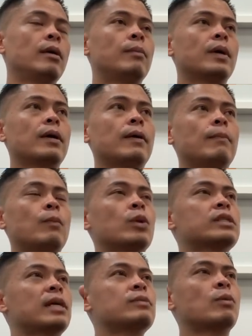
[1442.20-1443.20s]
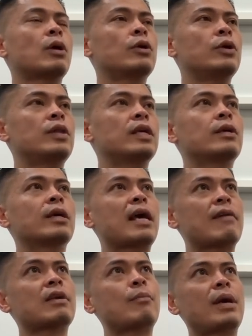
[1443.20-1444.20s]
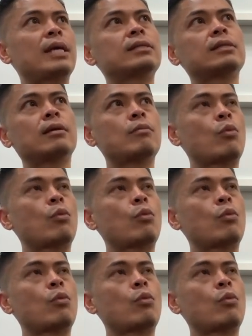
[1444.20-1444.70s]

But um, what time tomorrow do you think you can have that pay stub,